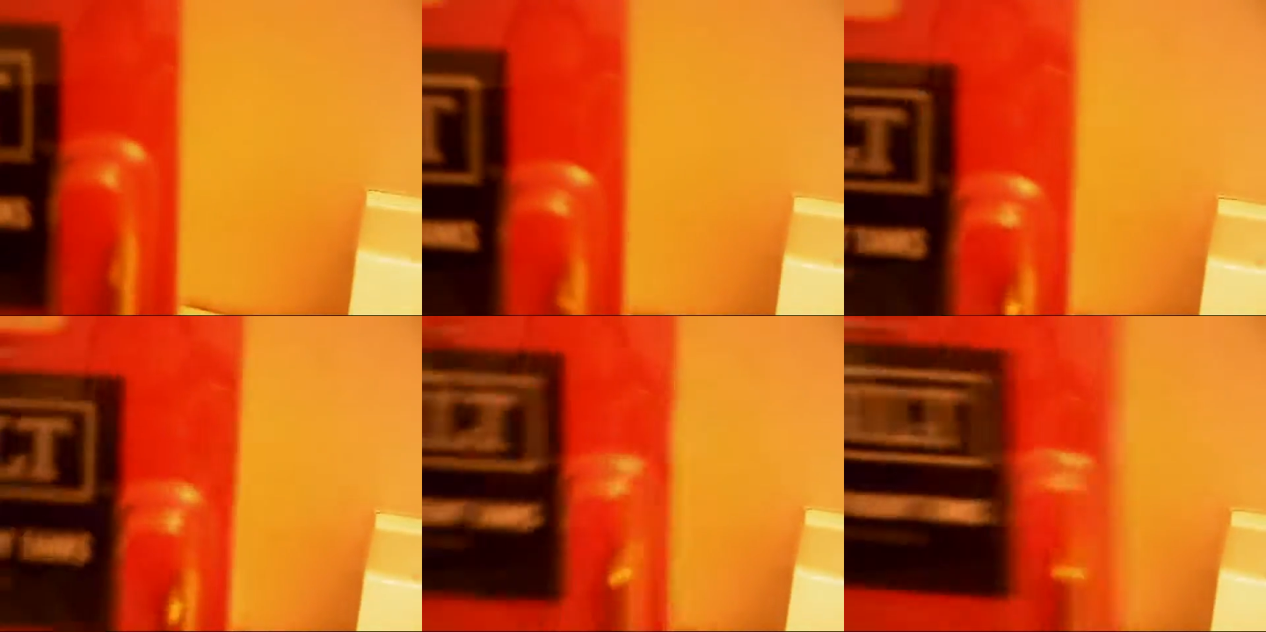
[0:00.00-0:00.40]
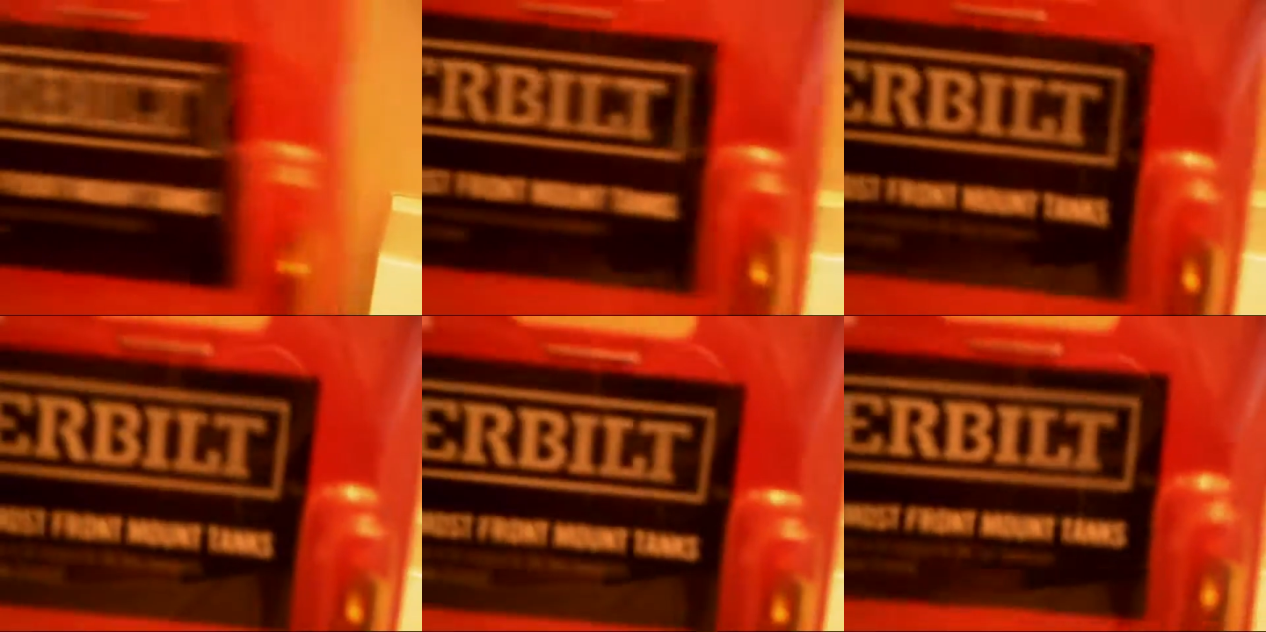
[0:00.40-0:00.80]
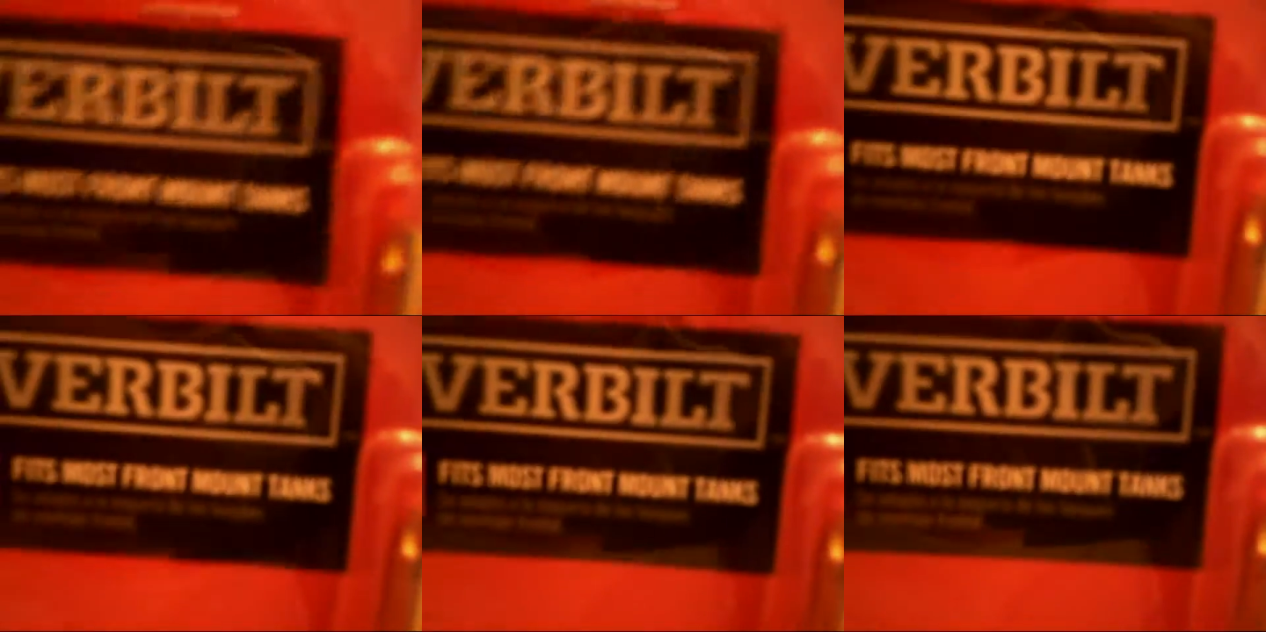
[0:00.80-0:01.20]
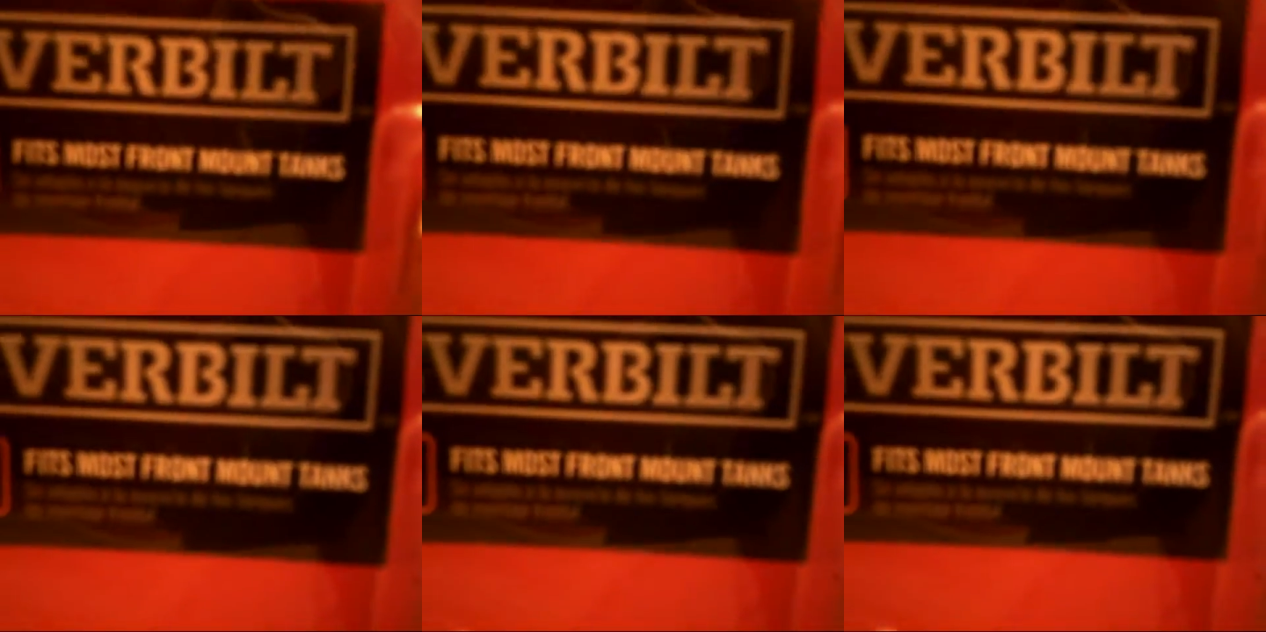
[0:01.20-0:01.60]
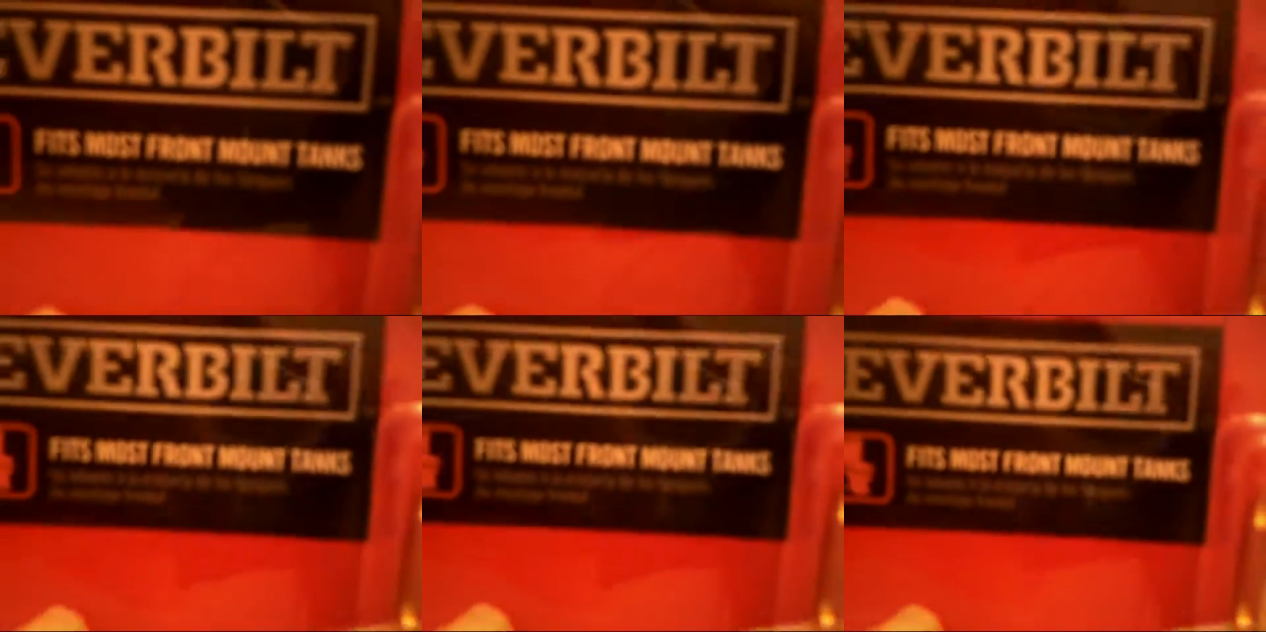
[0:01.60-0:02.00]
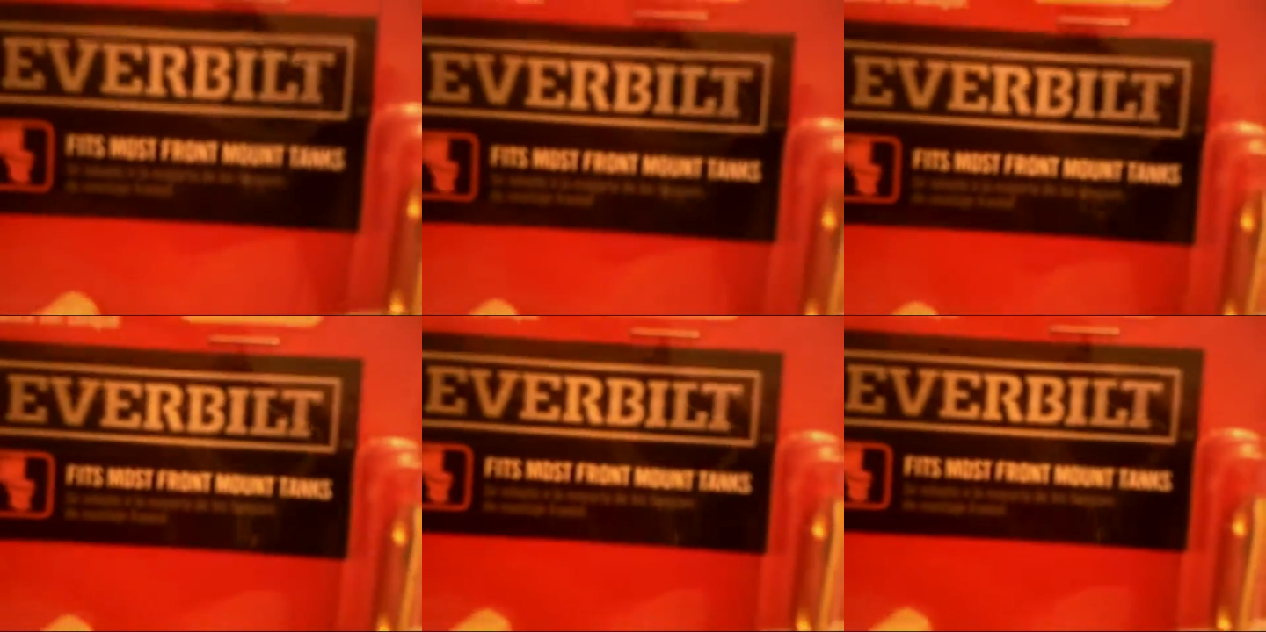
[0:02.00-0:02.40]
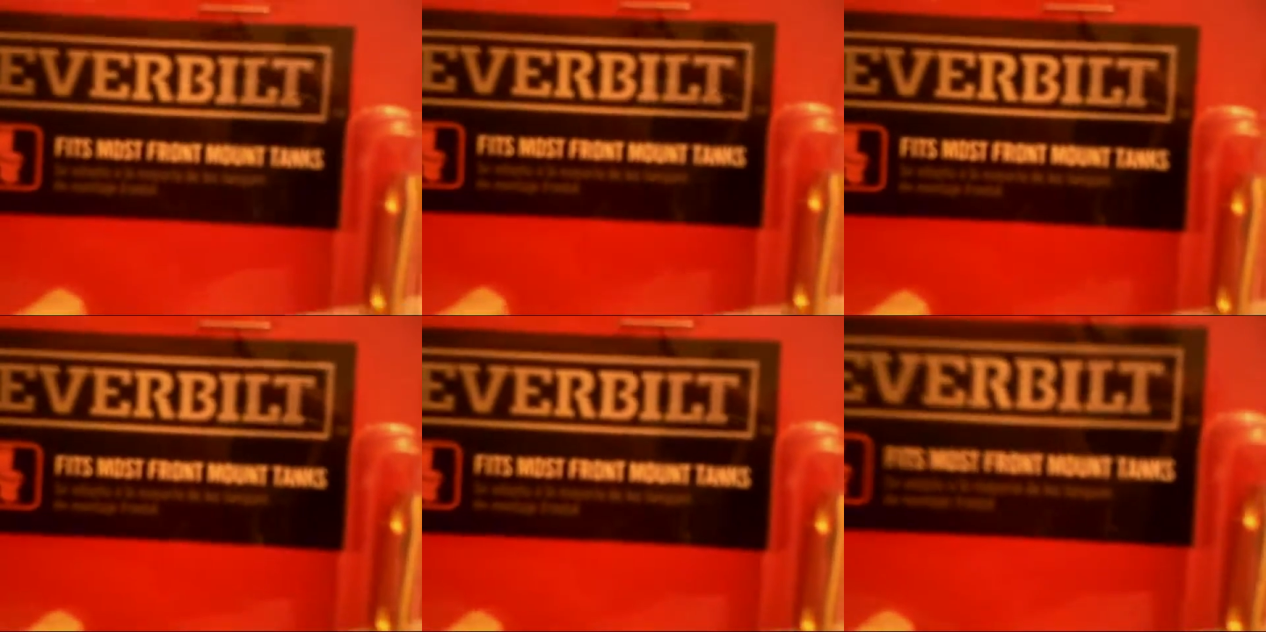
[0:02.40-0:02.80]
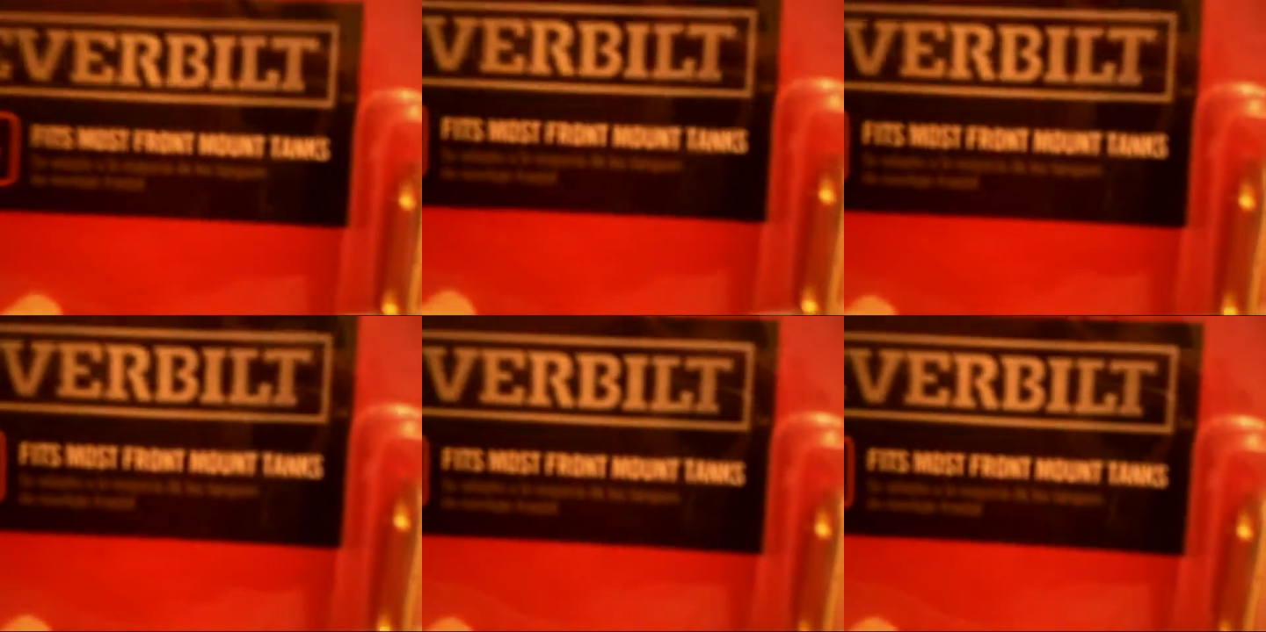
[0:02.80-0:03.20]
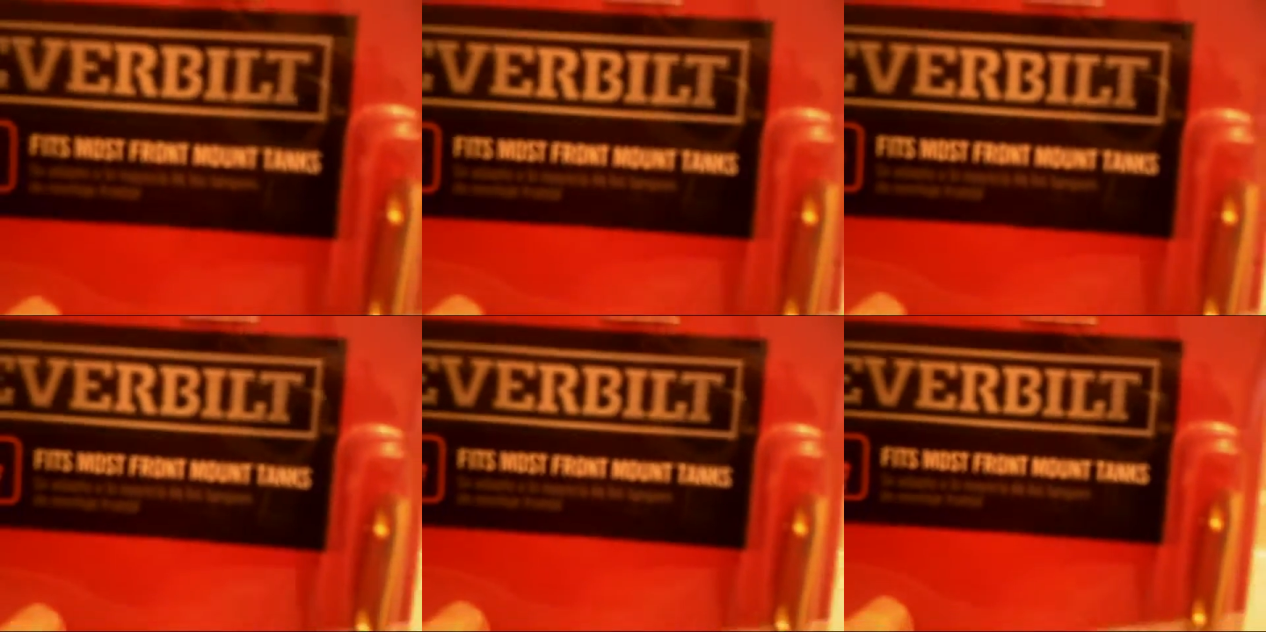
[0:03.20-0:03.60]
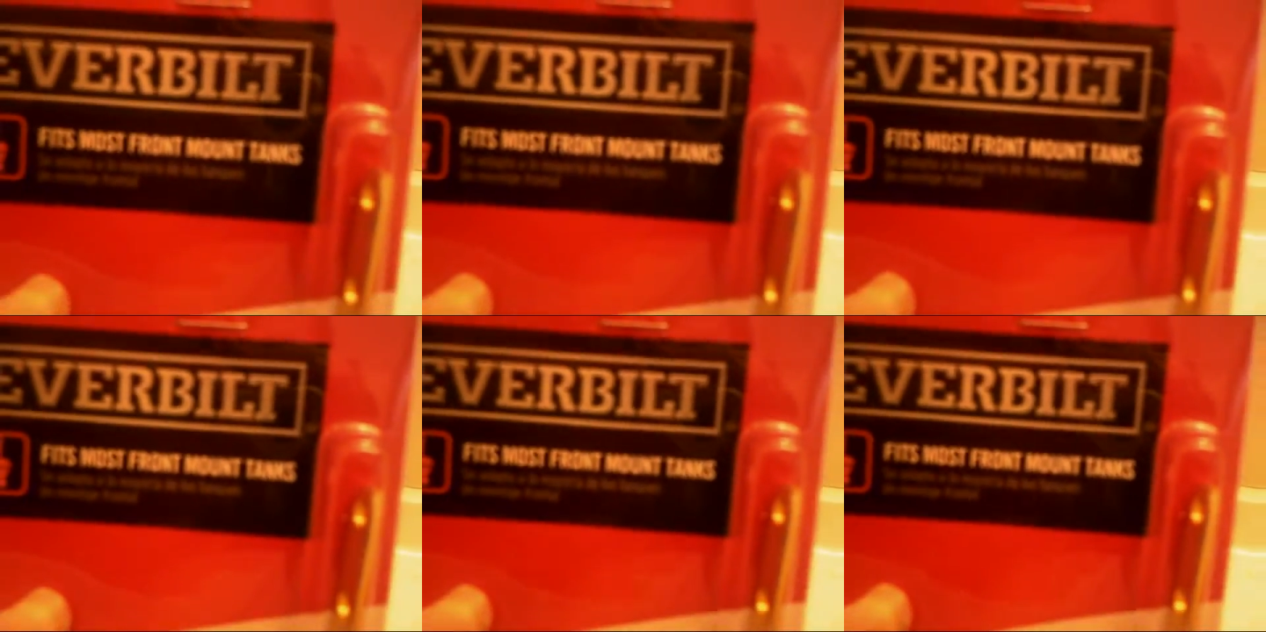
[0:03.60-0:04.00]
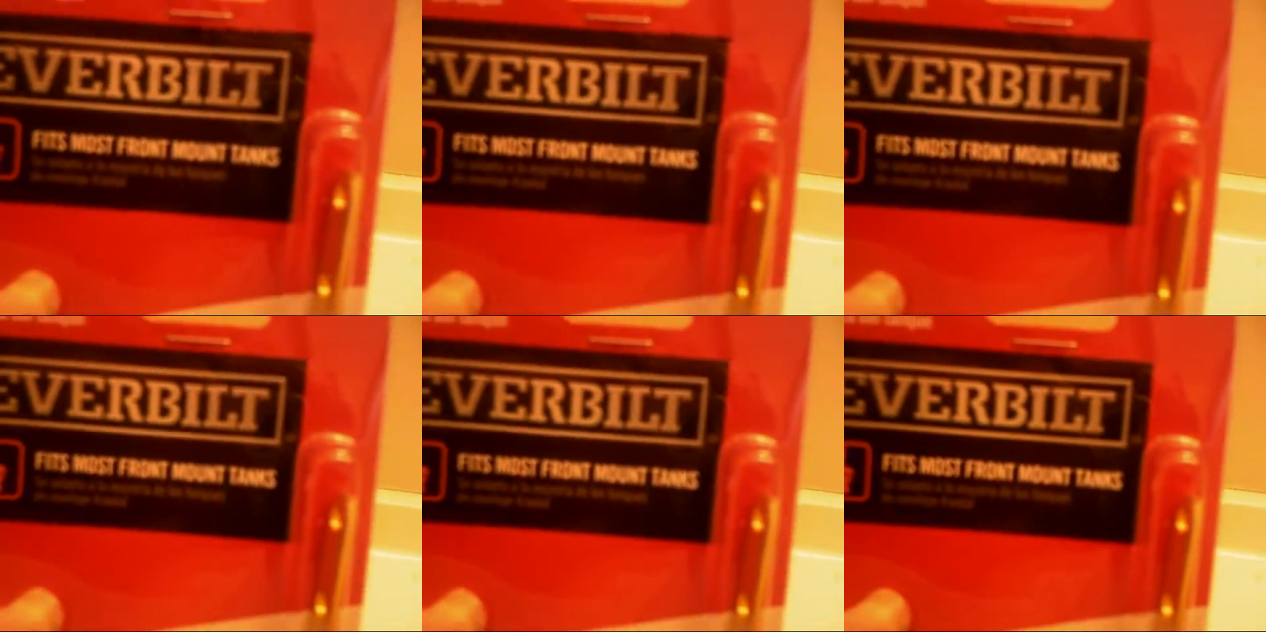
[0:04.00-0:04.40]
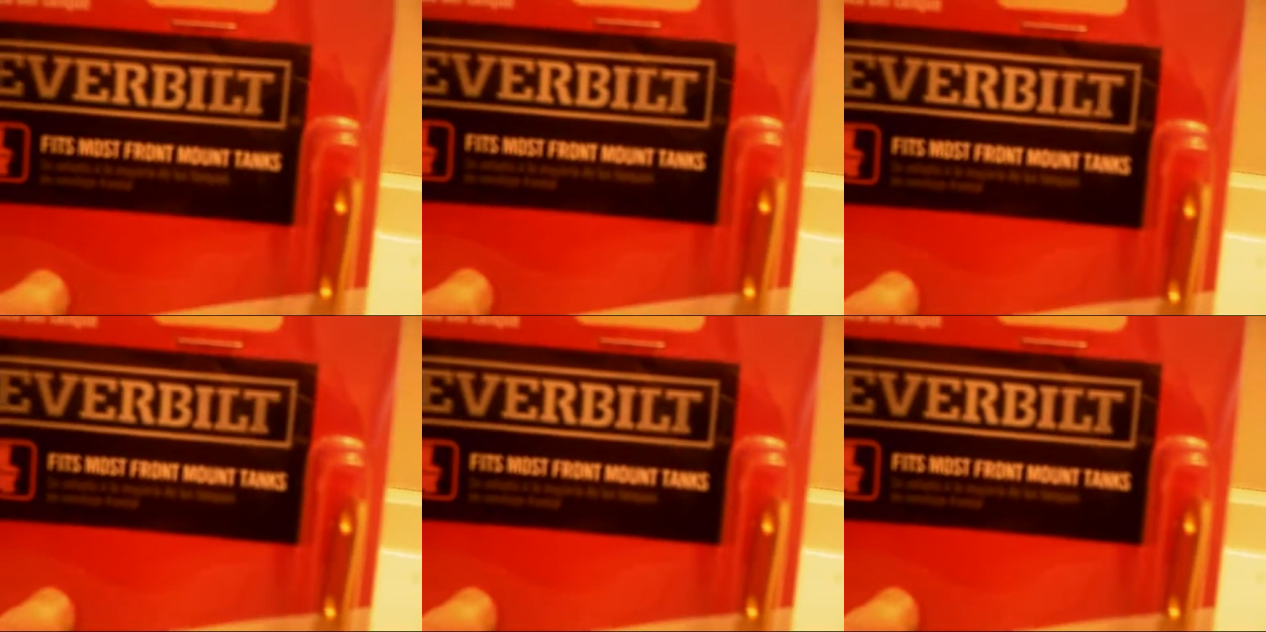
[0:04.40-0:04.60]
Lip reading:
(no speaker visible)